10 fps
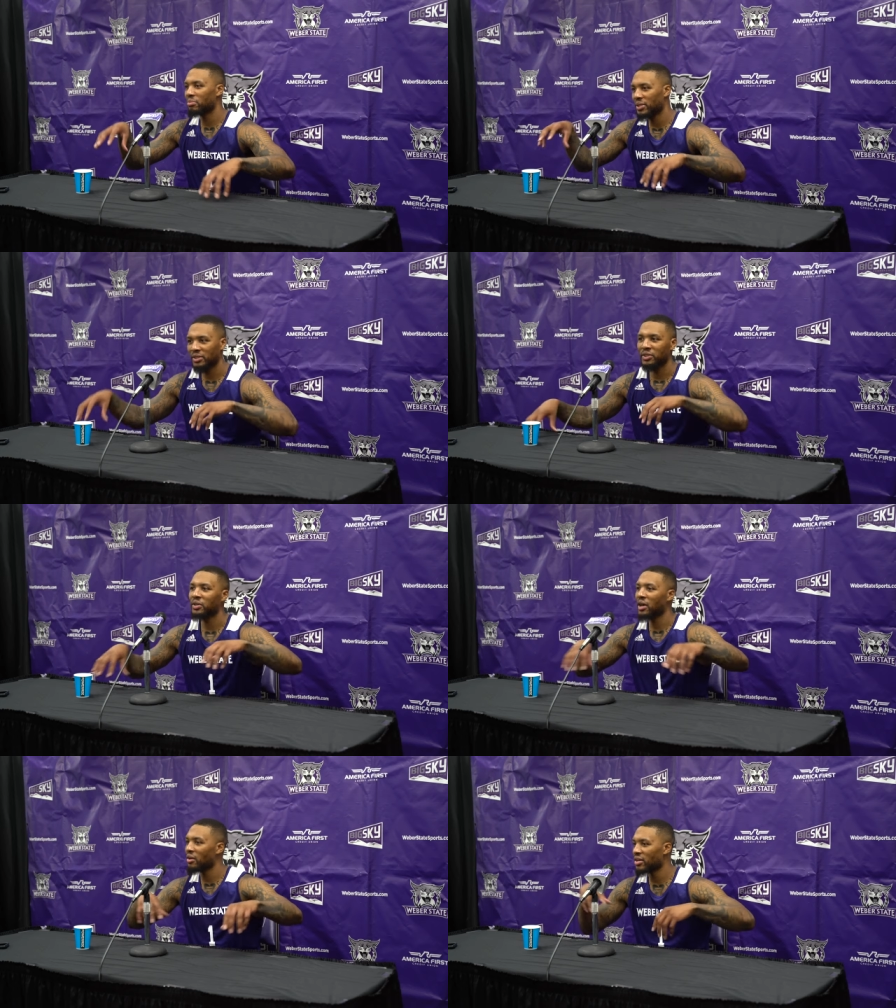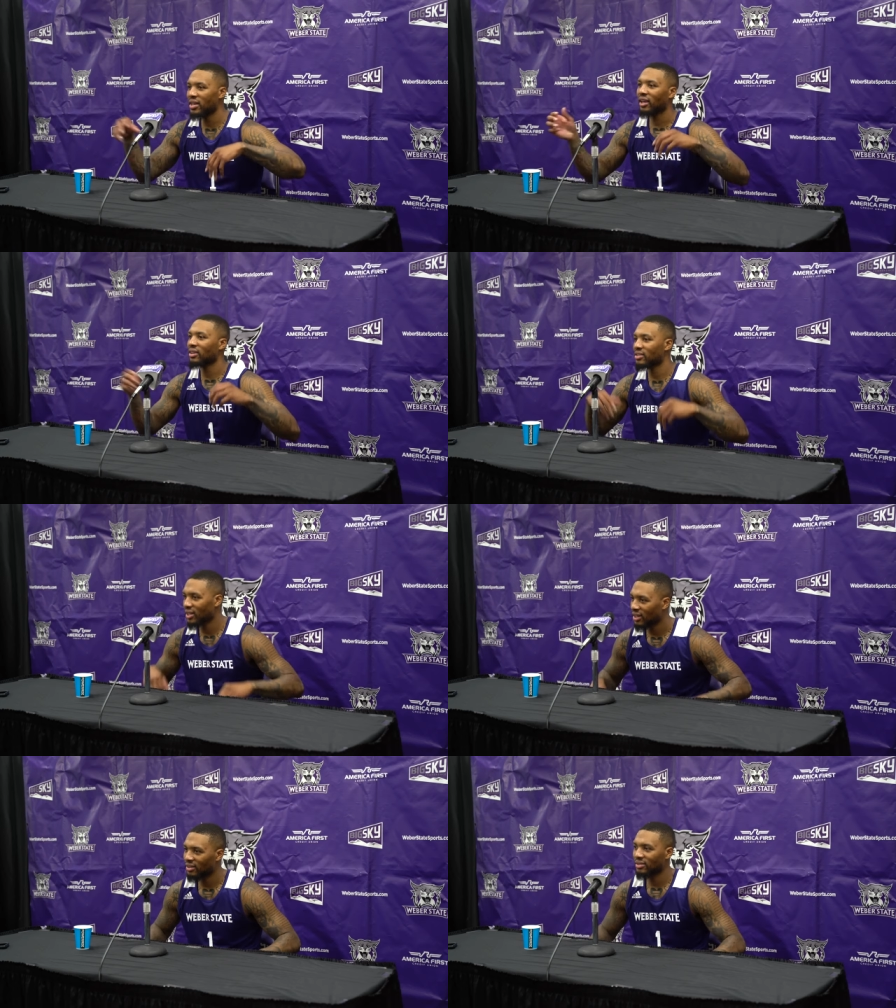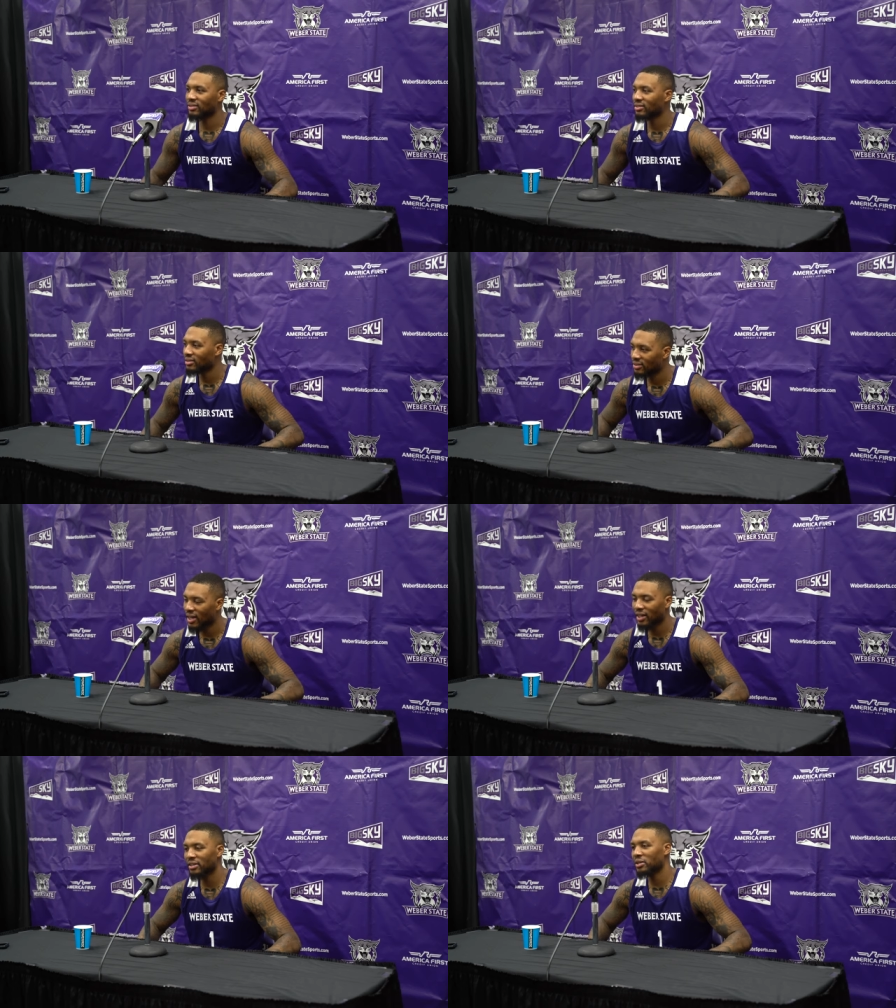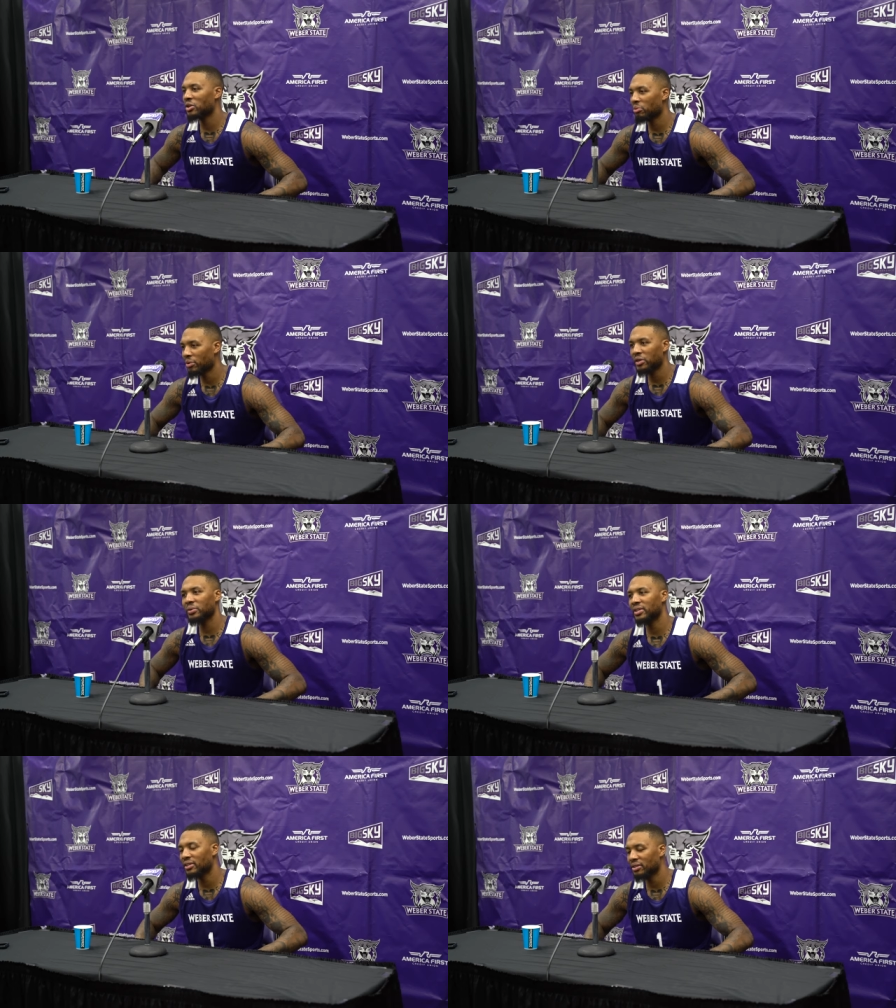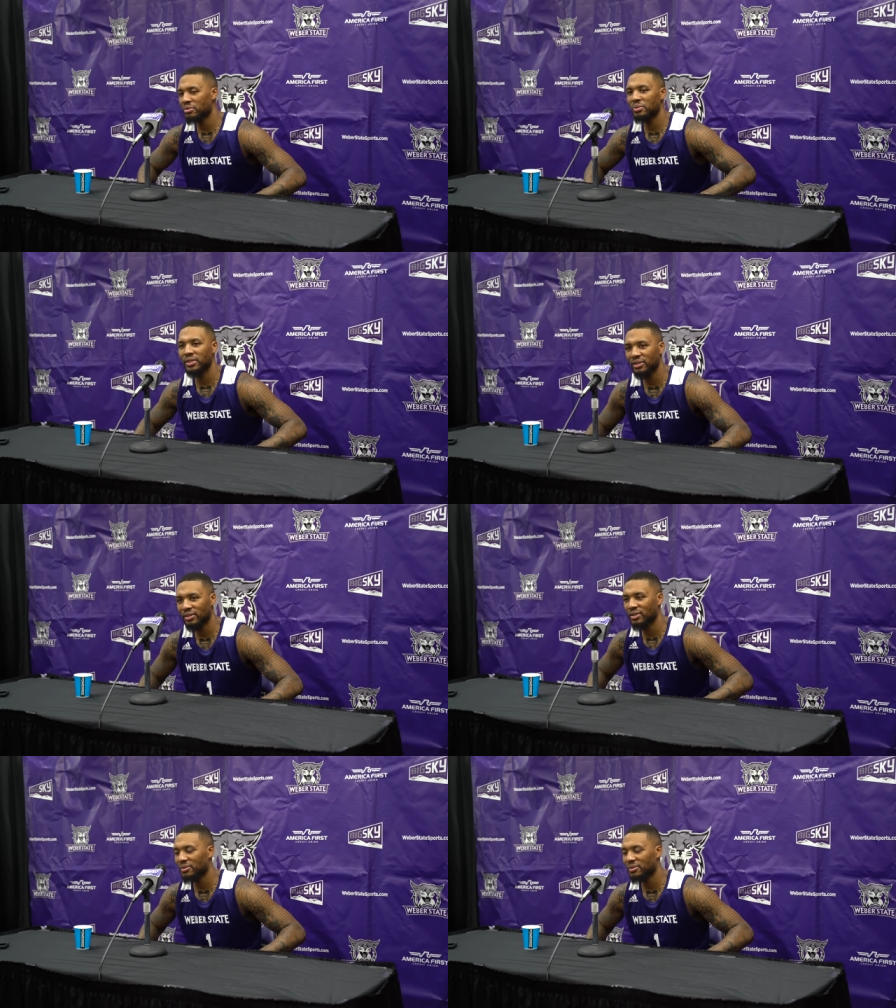But you know, every day it's mm-hmm. like I get along better with the different ones.